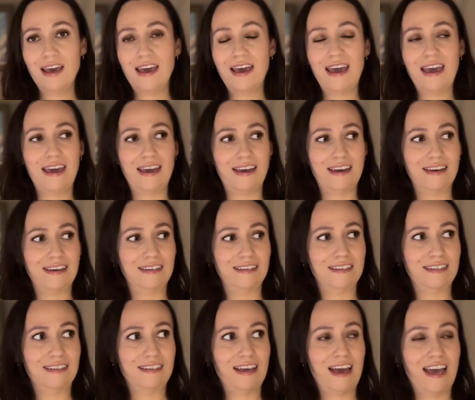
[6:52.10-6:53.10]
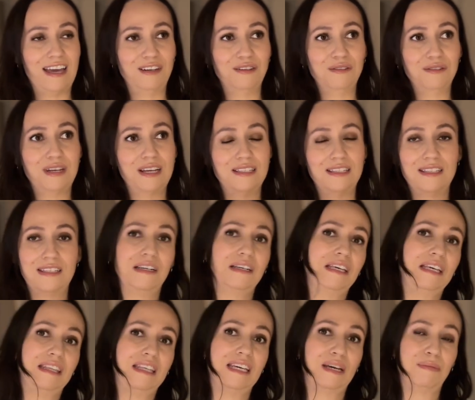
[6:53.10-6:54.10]
and I don't
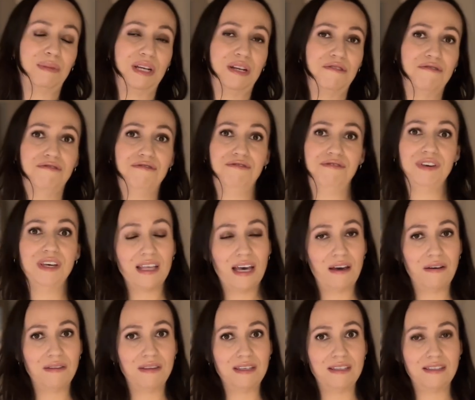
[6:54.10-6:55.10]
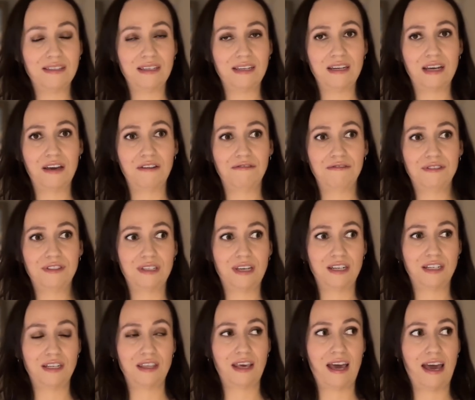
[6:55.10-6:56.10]
necessarily think I'm going to fill out this enough
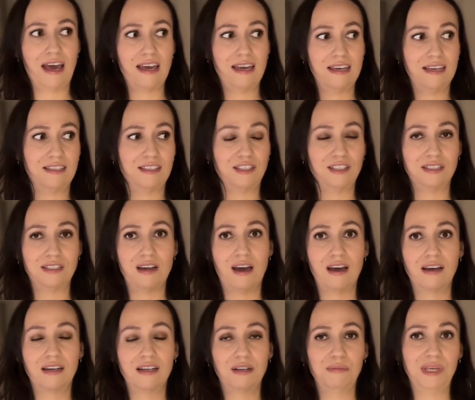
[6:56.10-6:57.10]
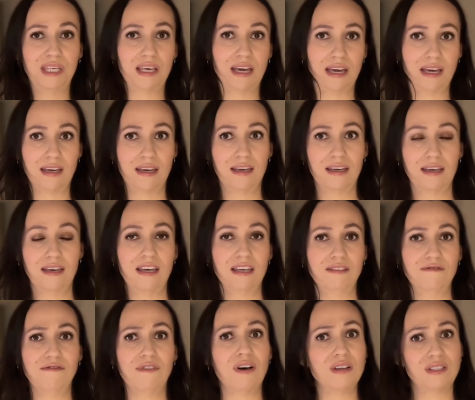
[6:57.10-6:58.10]
such that it's just not going to be like,
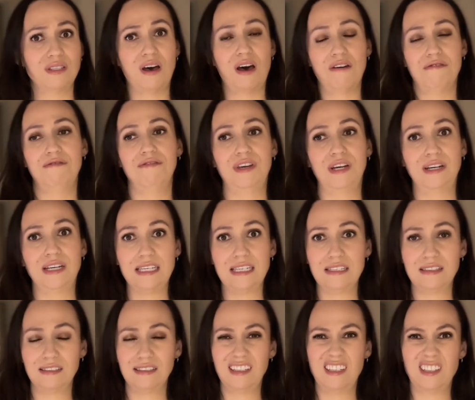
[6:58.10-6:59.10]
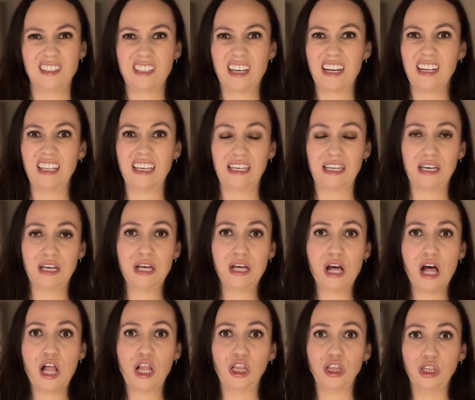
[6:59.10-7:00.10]
it falls off very easily. It's just kind of like
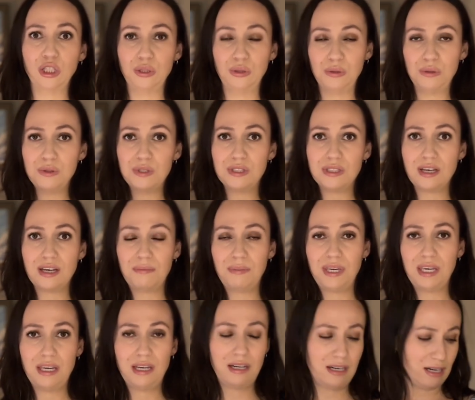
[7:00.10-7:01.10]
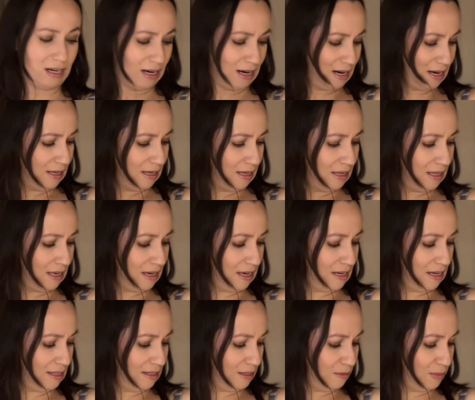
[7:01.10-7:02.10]
loose up here. Like it
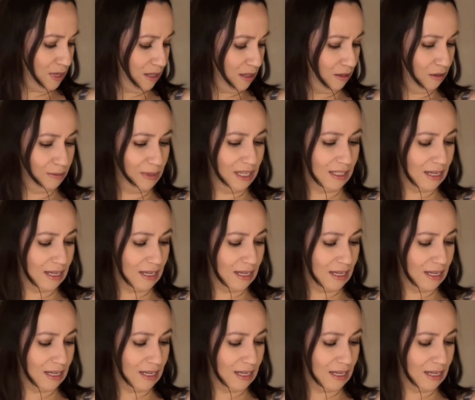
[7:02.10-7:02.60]
needs to be a little bit